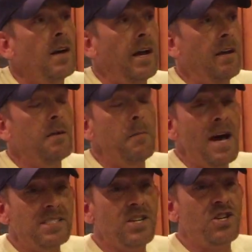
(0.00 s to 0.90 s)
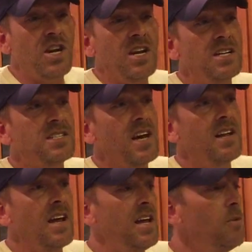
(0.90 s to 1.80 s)
In the messaging, he said
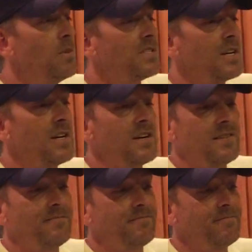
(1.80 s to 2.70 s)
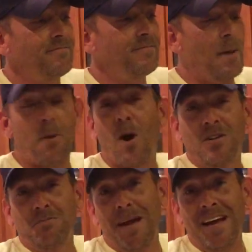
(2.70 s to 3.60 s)
that he was a
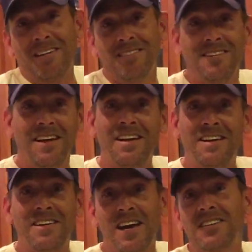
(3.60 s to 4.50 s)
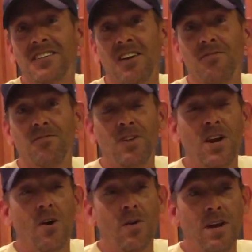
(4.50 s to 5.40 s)
parts man, and he takes stuff, you
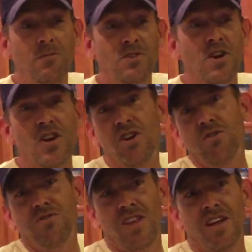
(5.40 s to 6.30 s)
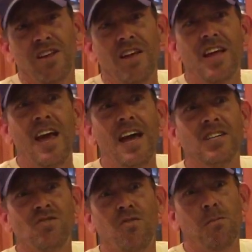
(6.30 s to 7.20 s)
know, he was going to use the
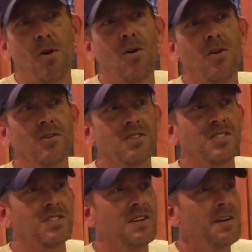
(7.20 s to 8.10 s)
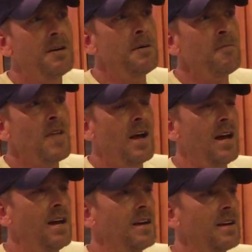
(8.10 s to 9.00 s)
case for parts,
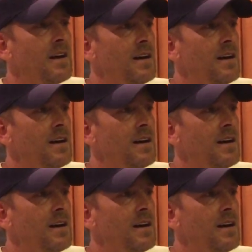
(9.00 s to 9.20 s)
and